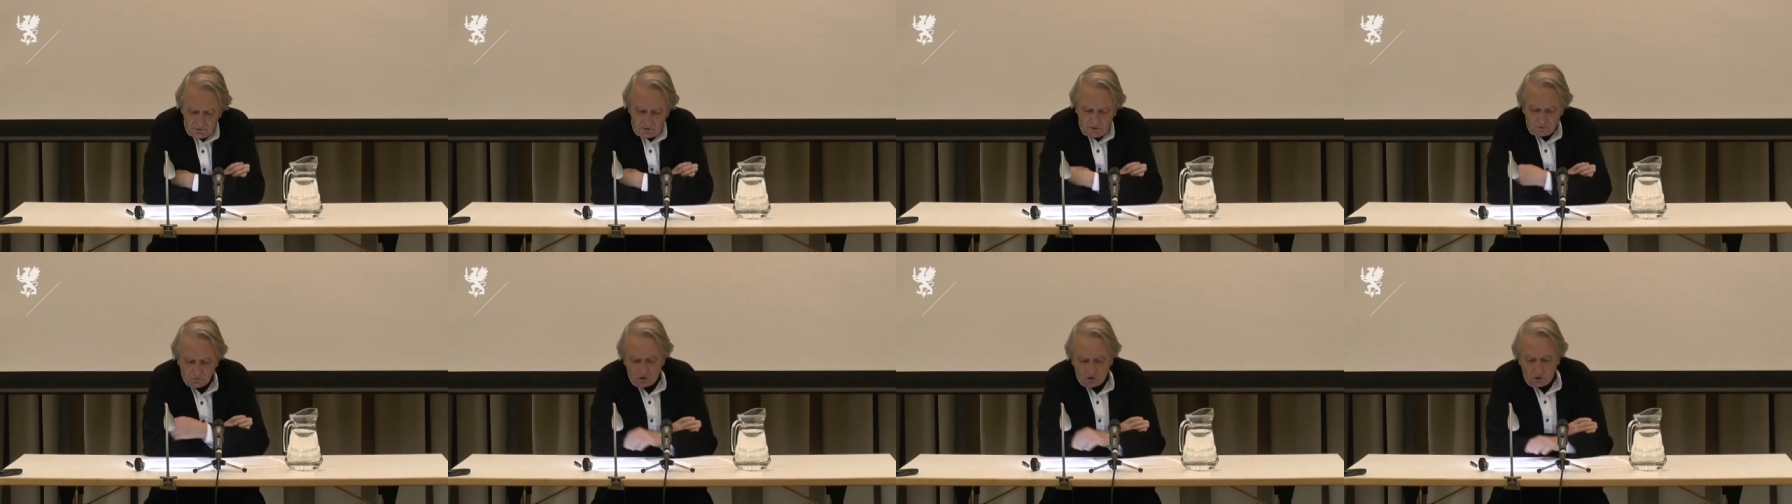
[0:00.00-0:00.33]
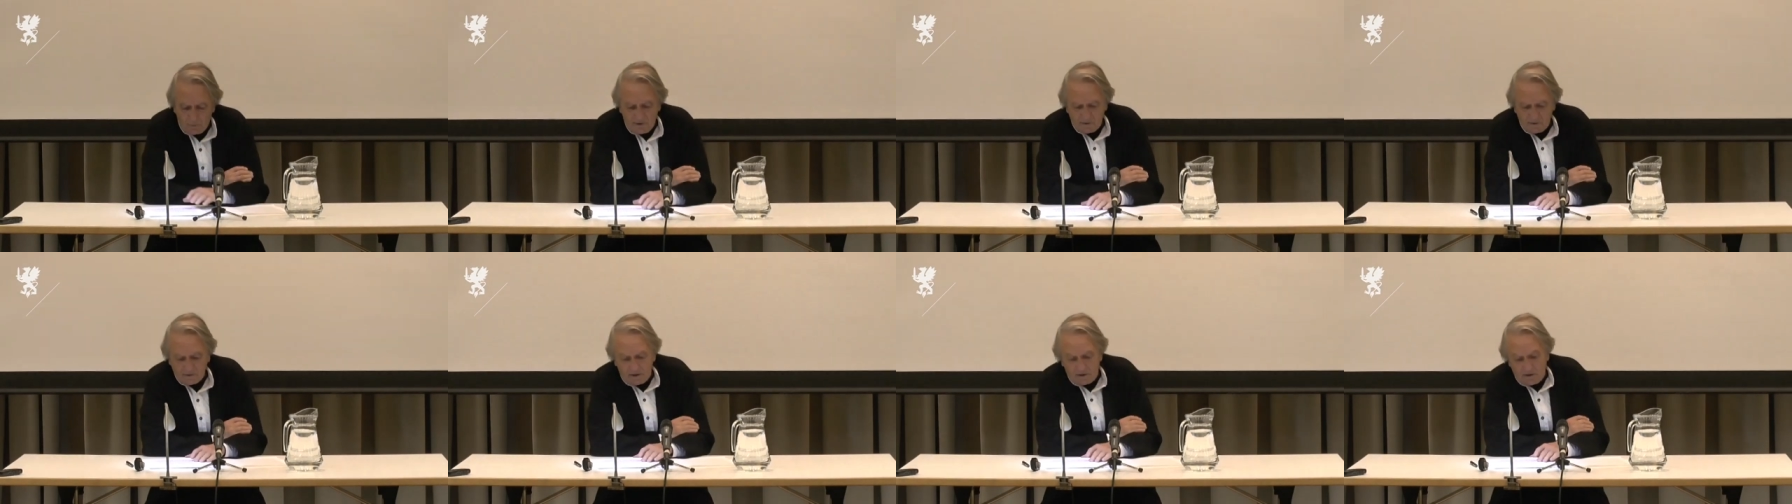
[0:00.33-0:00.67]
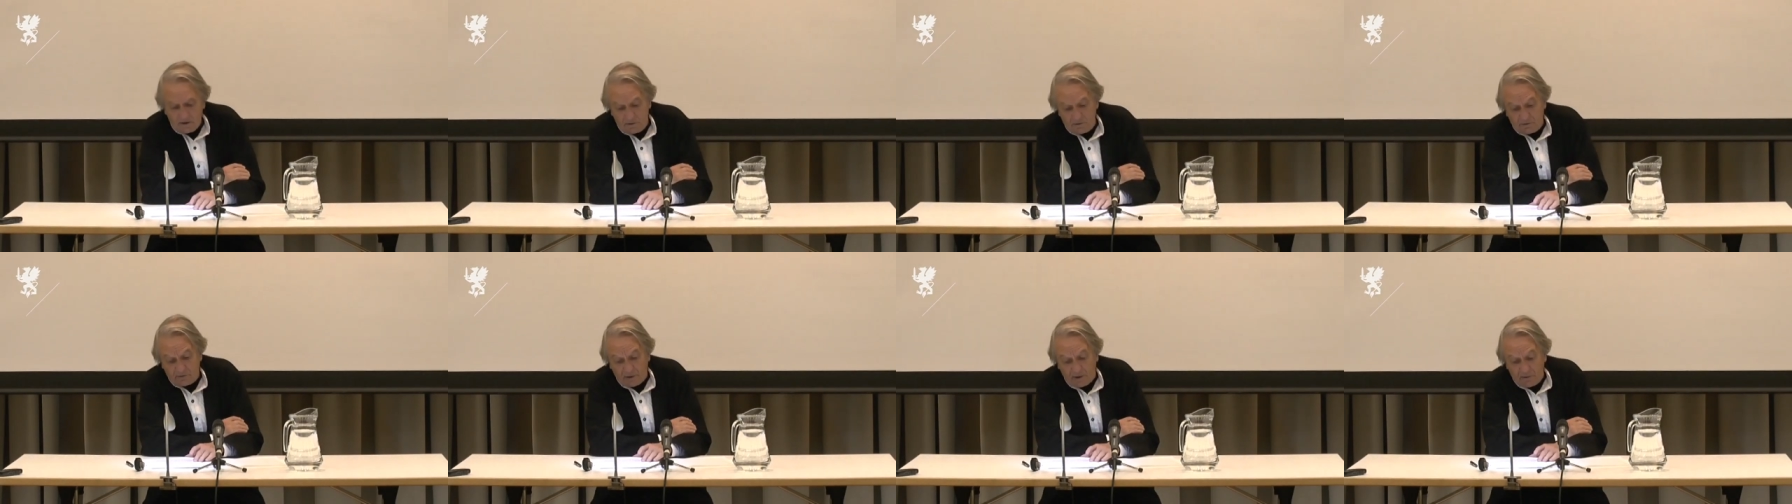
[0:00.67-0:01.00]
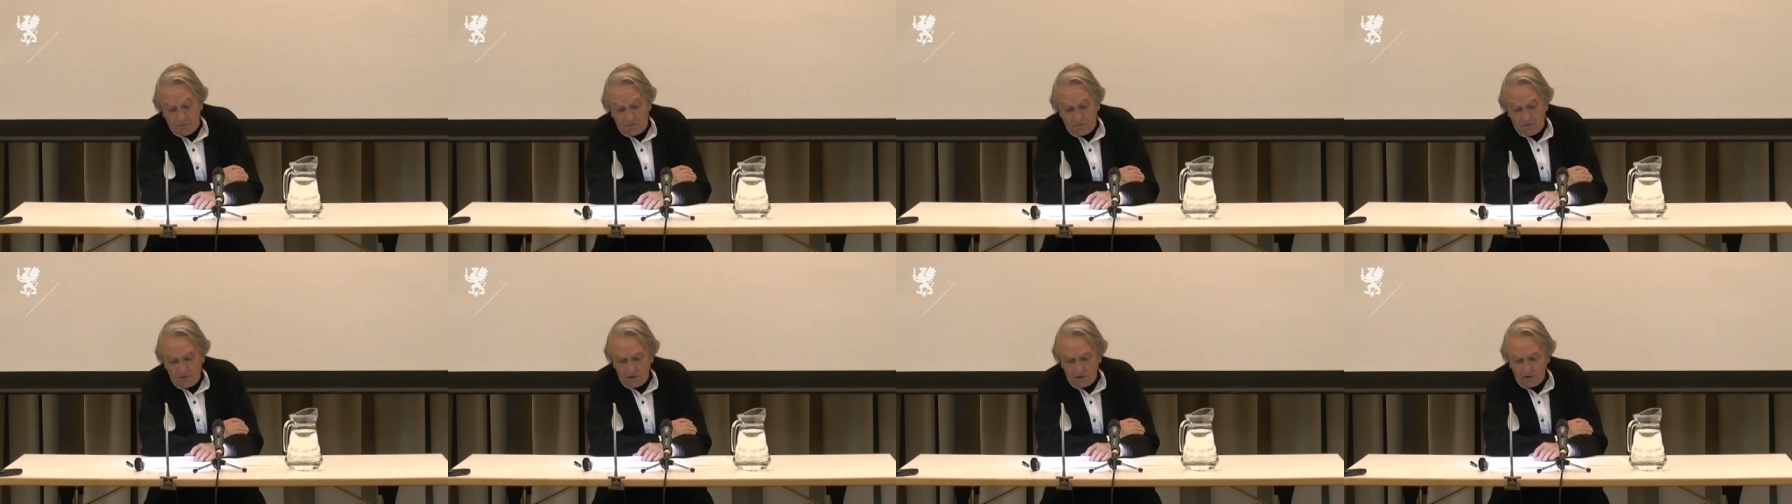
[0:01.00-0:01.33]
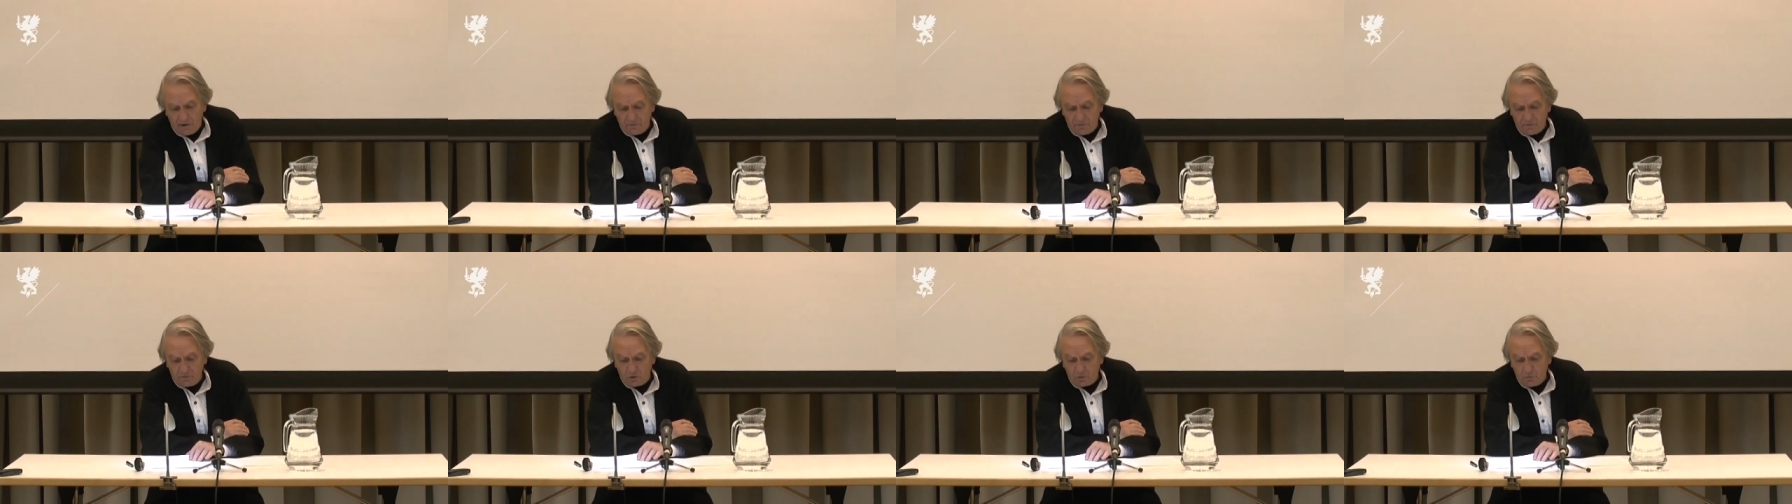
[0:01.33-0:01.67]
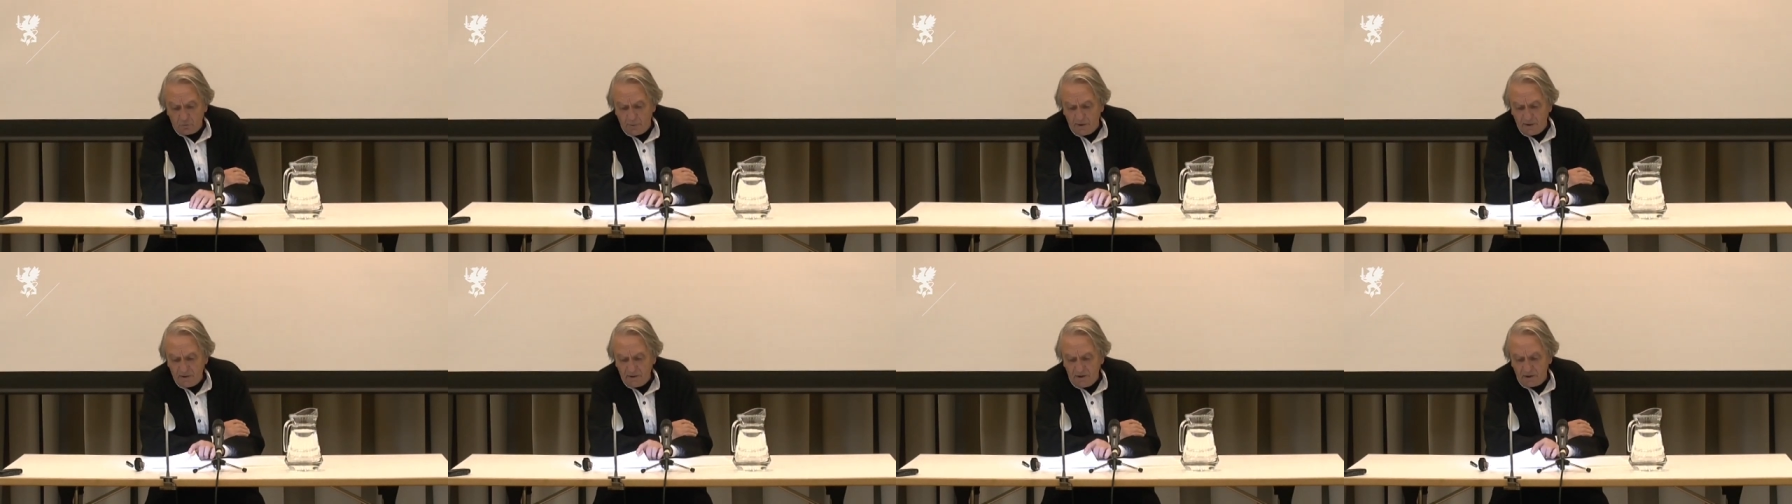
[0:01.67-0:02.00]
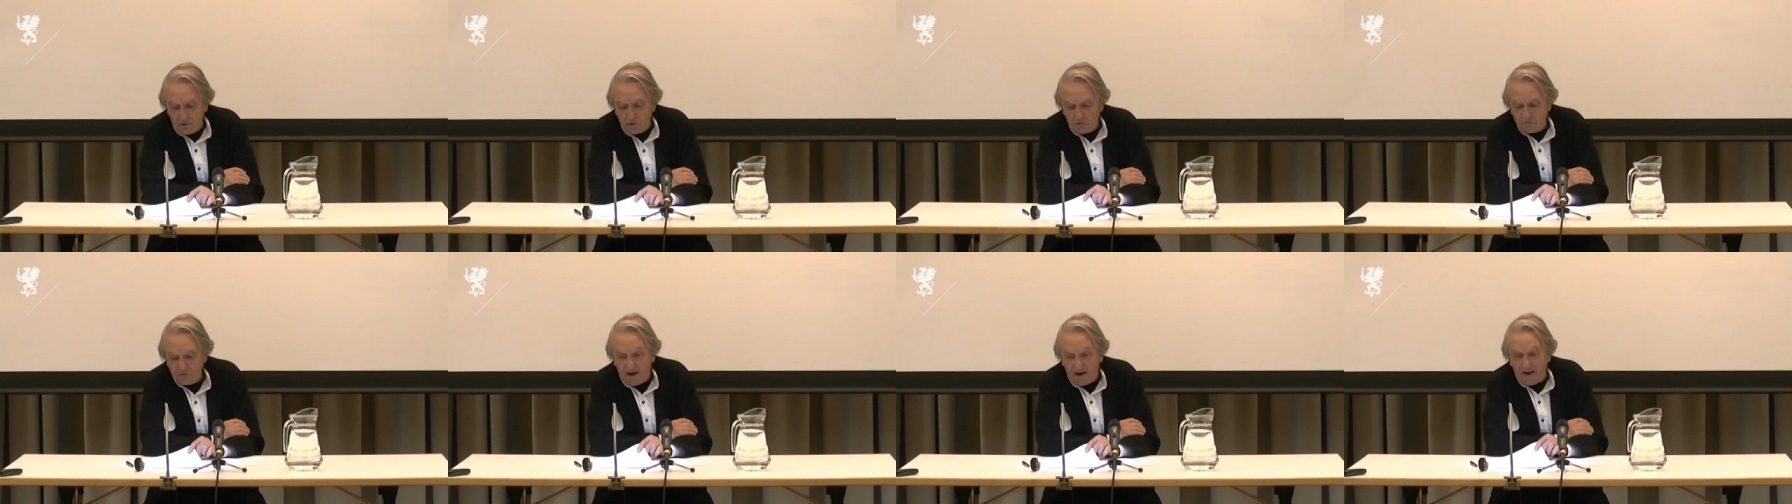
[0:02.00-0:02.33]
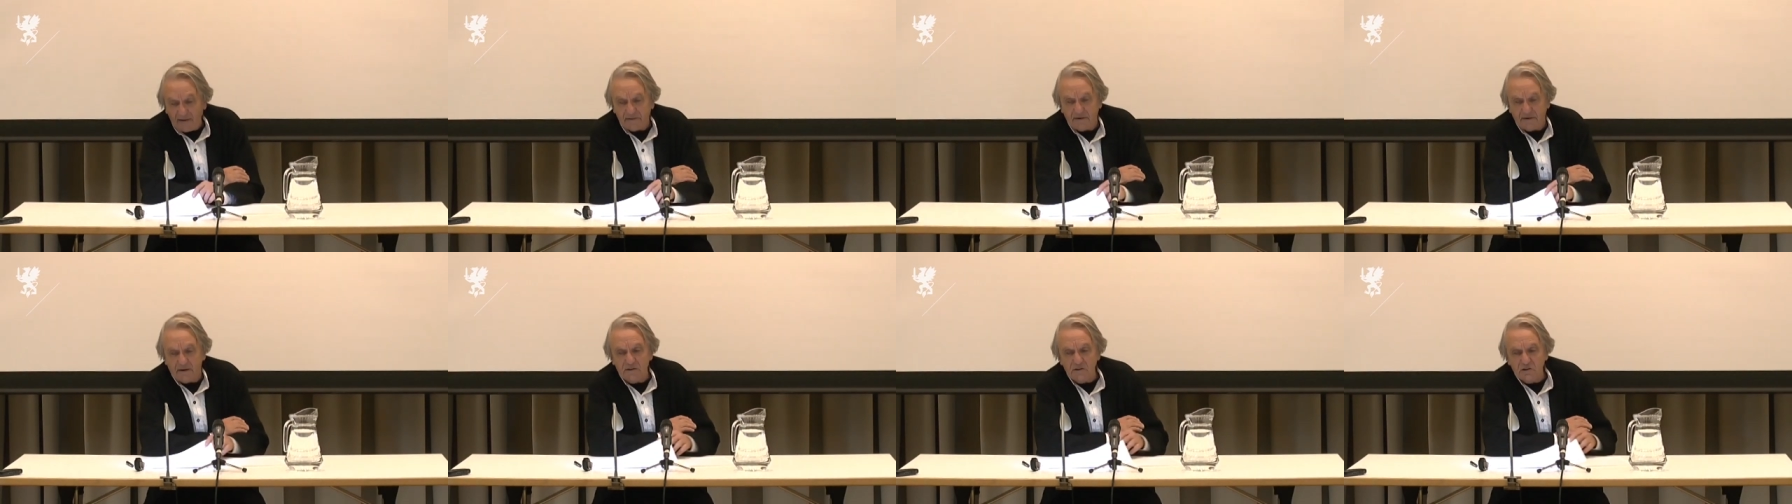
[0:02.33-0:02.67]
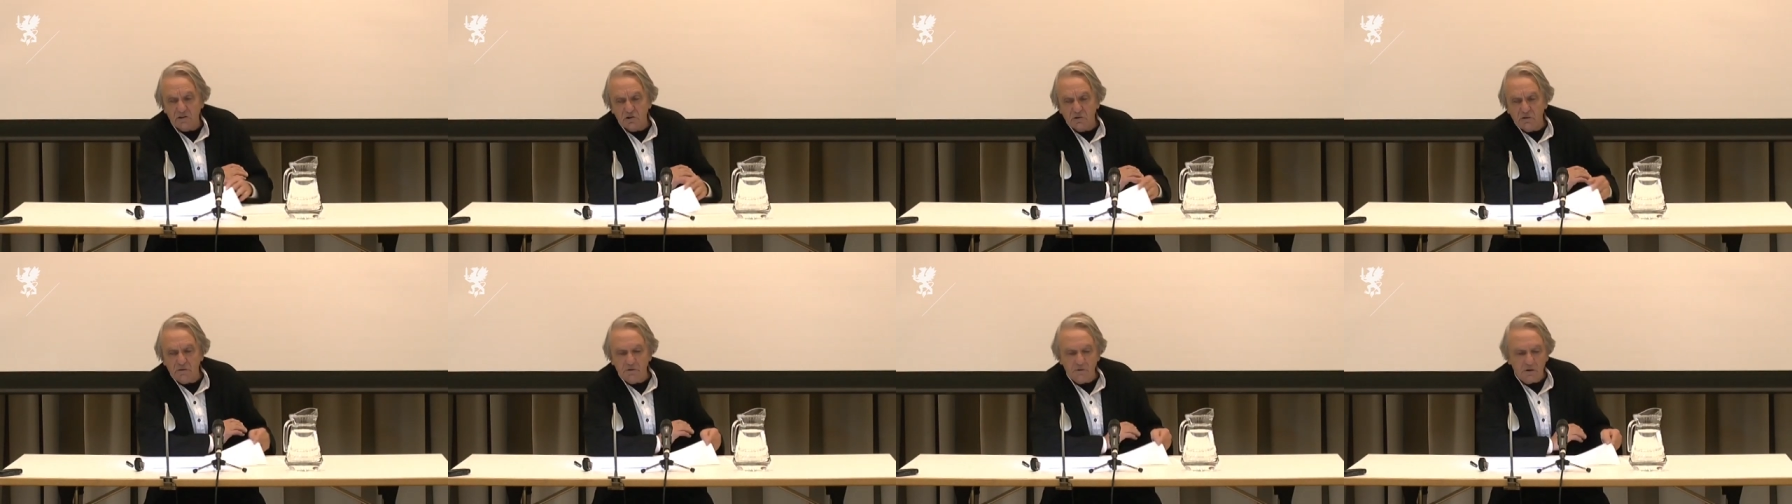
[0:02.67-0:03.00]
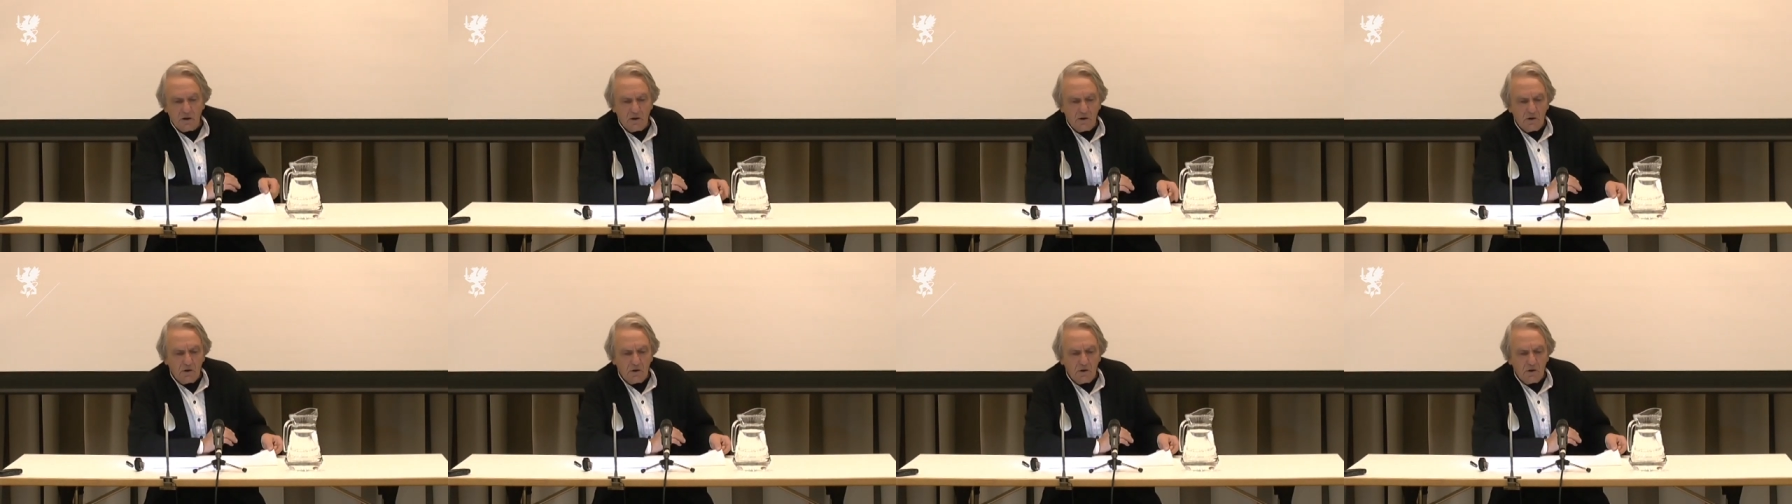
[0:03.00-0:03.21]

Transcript: the commentators, I think, have not paid enough attention